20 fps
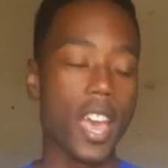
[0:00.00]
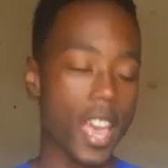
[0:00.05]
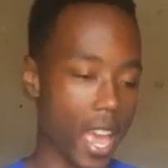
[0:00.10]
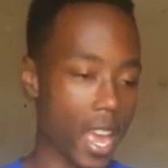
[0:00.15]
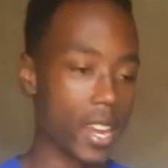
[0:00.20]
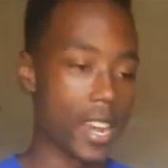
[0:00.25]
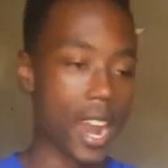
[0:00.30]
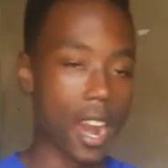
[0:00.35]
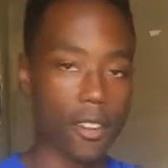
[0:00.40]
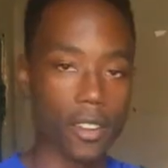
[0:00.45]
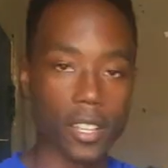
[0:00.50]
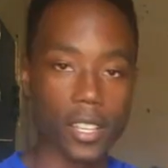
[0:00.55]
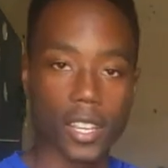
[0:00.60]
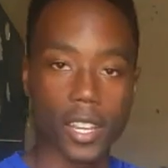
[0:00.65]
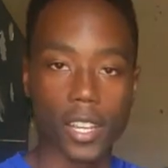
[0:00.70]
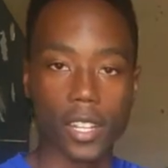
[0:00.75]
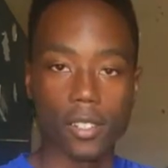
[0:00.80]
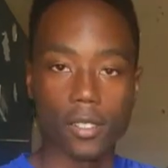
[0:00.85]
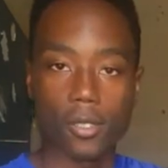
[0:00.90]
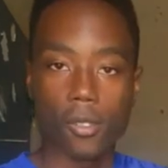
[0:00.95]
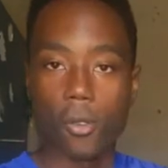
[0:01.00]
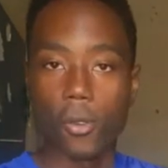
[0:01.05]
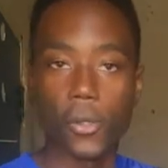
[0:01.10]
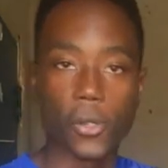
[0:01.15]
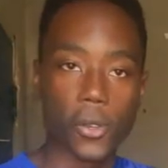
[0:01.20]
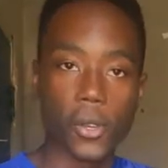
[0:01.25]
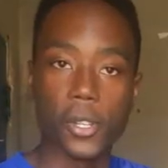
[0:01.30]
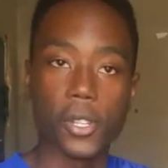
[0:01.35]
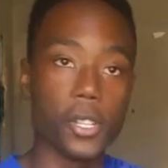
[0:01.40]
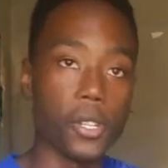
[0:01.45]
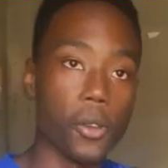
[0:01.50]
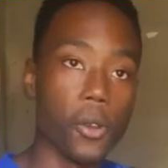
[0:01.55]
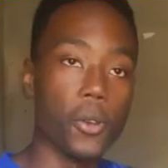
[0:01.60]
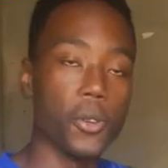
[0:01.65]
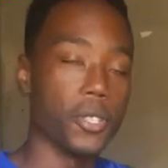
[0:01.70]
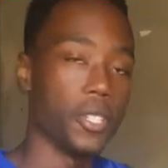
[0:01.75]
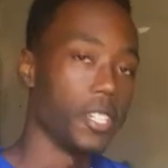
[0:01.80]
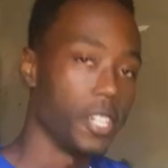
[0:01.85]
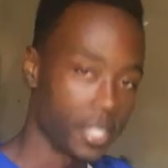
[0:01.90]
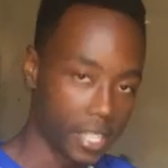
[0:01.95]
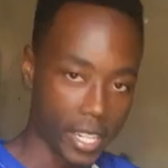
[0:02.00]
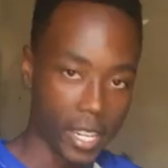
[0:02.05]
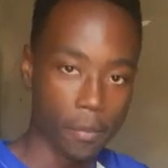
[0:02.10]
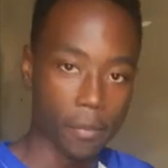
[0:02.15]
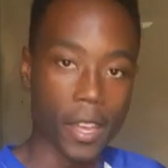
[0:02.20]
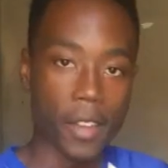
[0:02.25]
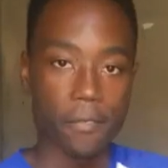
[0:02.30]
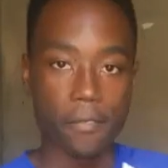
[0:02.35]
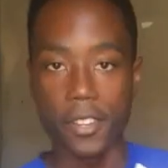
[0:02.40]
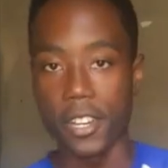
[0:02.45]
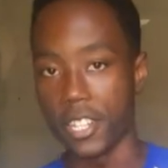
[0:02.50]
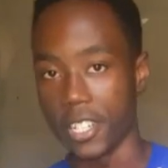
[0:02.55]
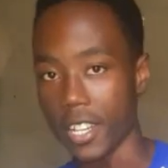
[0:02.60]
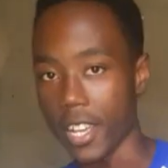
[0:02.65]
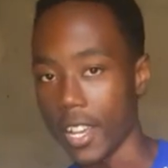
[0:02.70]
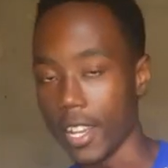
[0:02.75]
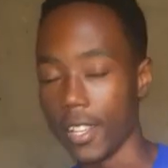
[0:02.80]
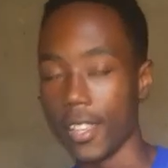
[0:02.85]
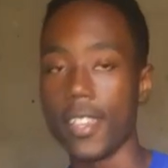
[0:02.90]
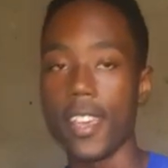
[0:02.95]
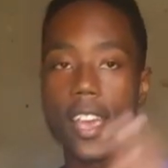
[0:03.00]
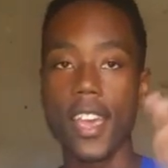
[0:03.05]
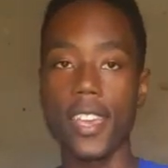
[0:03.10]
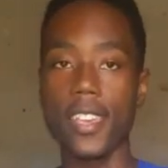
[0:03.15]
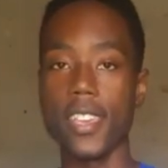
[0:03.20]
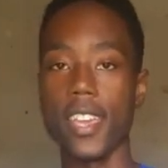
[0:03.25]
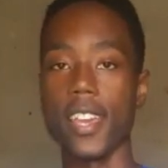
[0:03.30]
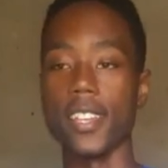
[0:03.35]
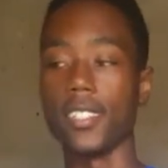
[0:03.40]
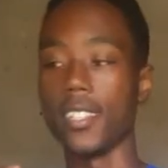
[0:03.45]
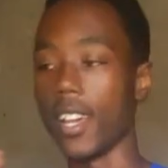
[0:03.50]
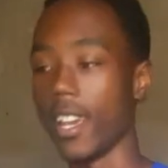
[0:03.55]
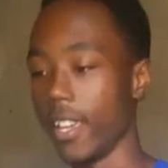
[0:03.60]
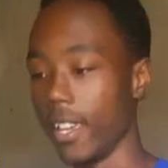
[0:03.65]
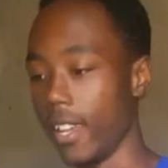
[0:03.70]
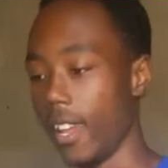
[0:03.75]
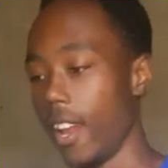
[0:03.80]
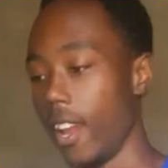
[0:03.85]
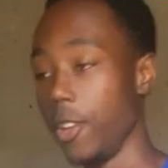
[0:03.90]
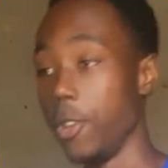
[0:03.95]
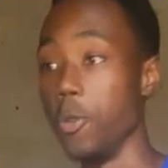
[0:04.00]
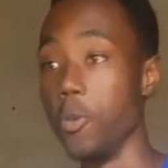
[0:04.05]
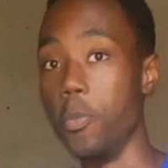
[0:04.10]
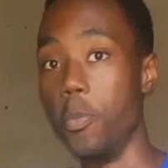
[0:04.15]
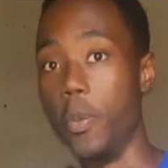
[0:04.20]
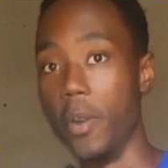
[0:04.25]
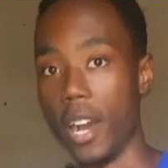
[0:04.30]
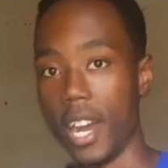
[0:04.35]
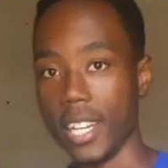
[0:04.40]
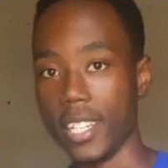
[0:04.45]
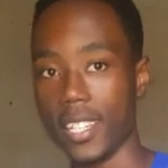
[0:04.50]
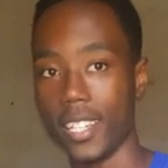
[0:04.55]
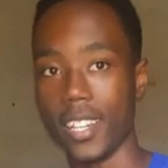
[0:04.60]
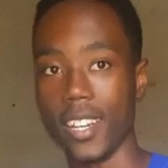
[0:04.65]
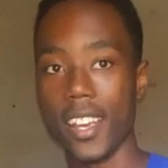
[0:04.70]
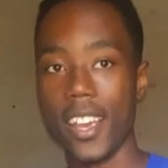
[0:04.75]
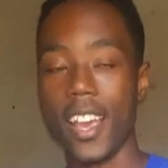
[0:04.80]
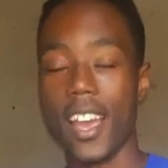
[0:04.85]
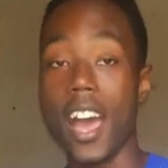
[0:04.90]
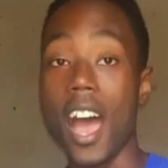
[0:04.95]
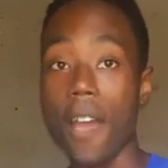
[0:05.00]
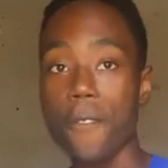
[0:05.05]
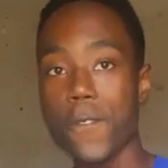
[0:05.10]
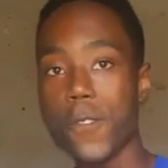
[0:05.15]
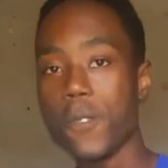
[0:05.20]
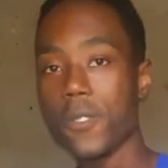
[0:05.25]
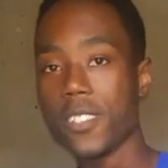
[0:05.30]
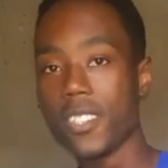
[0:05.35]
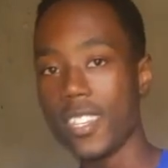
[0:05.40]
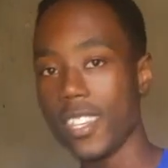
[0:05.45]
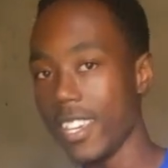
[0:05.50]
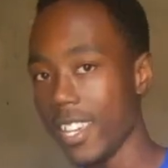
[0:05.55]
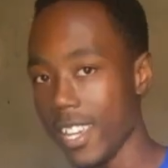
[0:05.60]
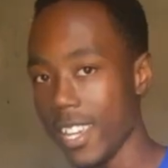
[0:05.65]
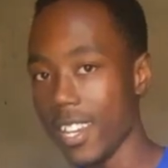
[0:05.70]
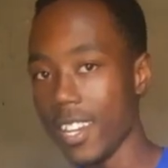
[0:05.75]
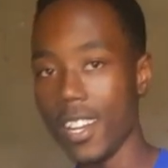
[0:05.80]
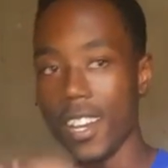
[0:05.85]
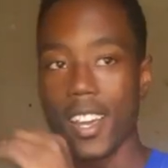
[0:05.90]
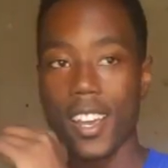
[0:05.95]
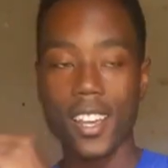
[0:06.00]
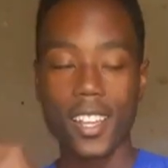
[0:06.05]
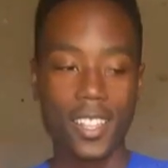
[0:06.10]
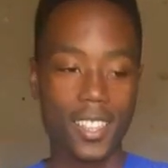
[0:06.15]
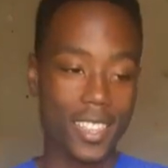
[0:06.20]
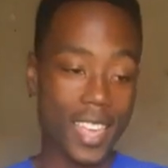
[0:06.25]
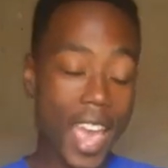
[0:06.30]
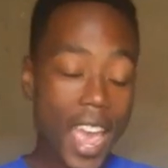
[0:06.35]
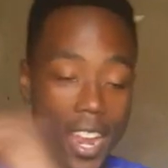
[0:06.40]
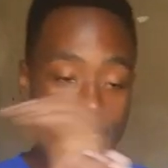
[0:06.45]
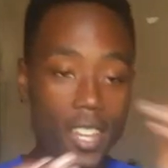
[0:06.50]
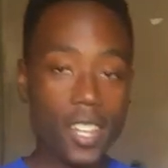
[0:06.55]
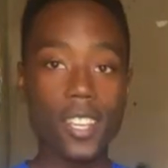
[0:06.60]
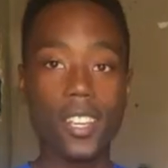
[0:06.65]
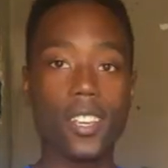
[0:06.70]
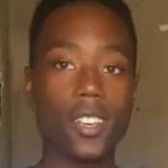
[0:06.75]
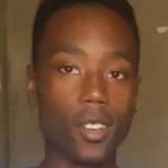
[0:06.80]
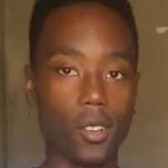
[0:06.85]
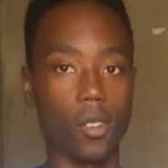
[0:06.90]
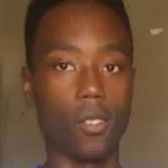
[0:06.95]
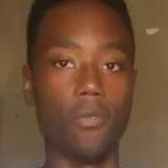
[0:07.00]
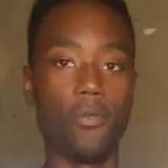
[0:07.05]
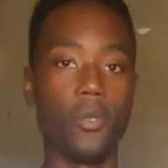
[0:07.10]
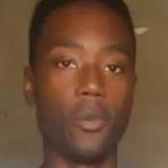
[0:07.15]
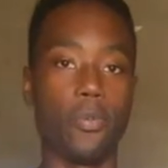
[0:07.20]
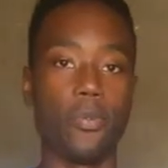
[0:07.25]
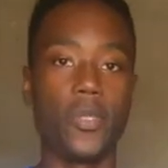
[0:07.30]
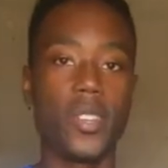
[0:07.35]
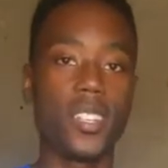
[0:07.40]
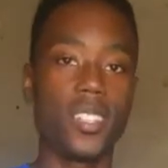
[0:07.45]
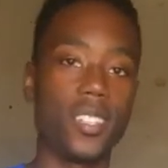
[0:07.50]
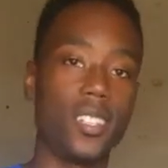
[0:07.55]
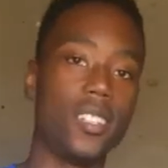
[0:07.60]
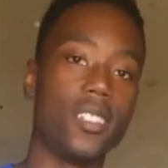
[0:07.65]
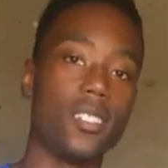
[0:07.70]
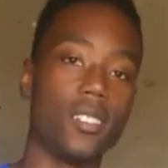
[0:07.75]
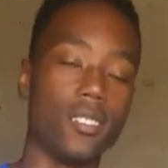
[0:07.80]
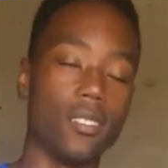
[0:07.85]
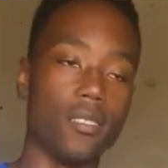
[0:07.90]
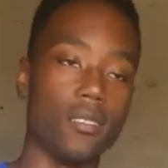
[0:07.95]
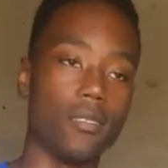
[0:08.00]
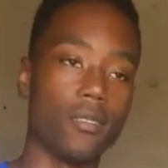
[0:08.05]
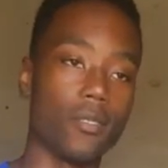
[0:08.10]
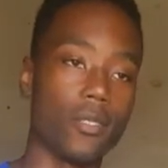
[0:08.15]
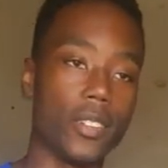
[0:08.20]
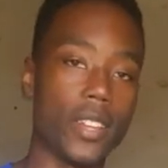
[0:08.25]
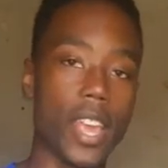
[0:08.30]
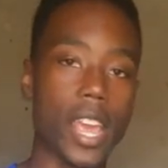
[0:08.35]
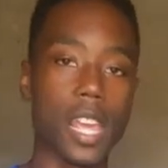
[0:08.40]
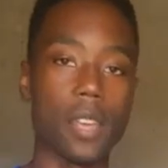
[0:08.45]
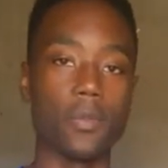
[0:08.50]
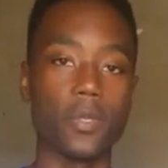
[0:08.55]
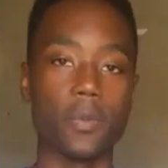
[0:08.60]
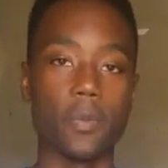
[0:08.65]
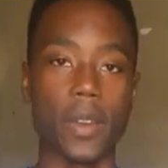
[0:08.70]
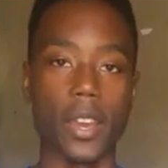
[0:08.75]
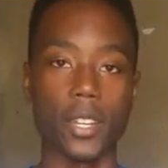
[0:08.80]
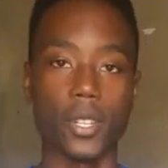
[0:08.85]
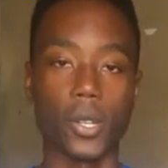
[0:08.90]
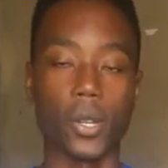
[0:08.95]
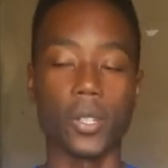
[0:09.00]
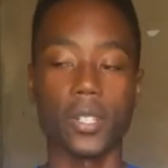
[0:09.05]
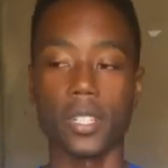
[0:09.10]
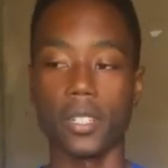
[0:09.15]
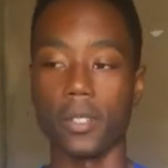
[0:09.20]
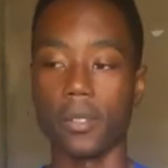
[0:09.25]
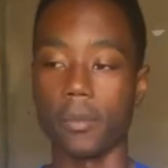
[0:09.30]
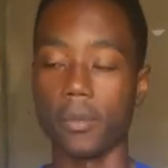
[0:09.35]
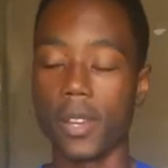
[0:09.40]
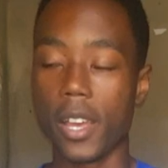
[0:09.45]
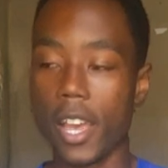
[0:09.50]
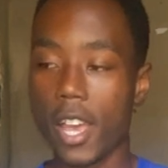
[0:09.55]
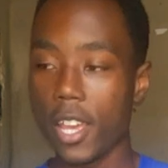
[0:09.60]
And Harry Kane scored 30 goals in a team that finished eighth. Yes, I hear you, but have you seen any of the preseason games by Tottenham?